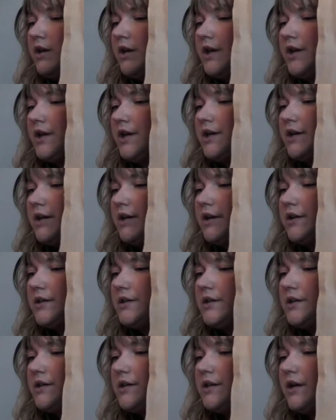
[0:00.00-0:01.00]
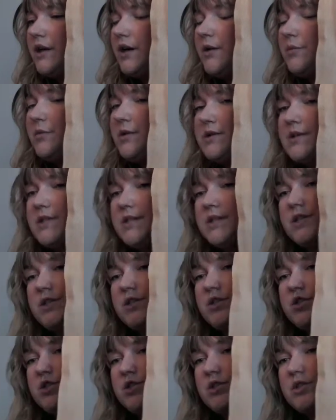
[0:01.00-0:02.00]
and I'm going to
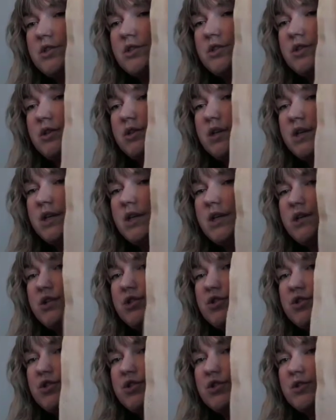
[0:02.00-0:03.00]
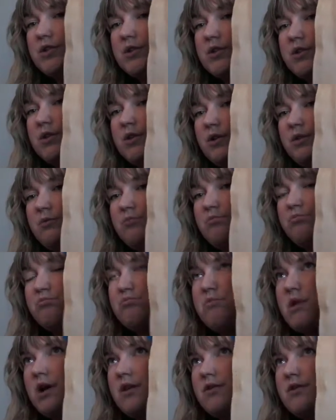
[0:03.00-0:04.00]
stitch each
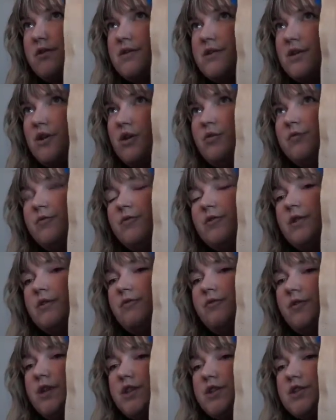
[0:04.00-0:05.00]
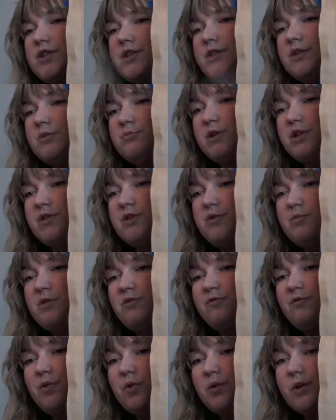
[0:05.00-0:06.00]
month, hopefully finish it the month
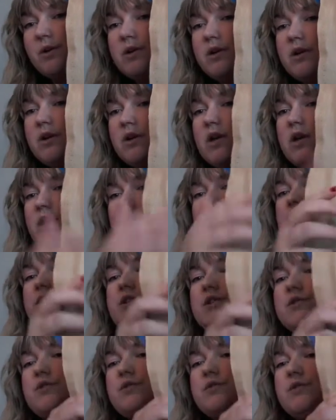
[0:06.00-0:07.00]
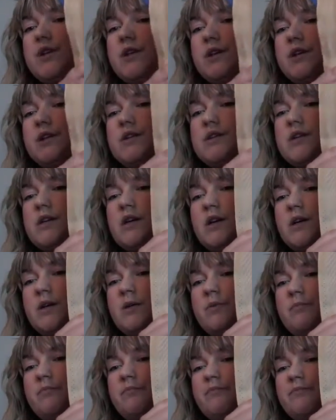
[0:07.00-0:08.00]
before, so that
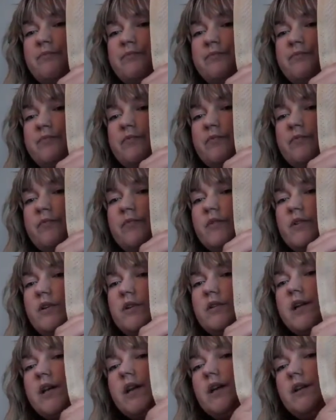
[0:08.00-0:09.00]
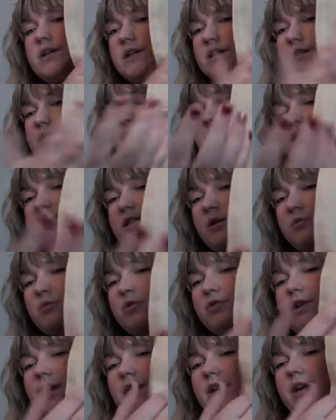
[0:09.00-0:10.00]
like it's December
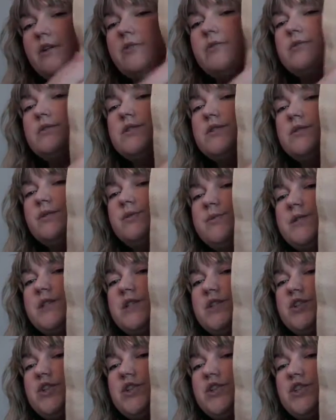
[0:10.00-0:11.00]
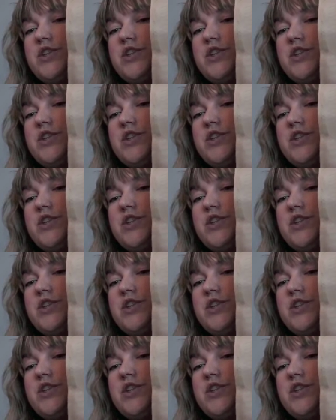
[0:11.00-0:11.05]
right now, so I'm stitching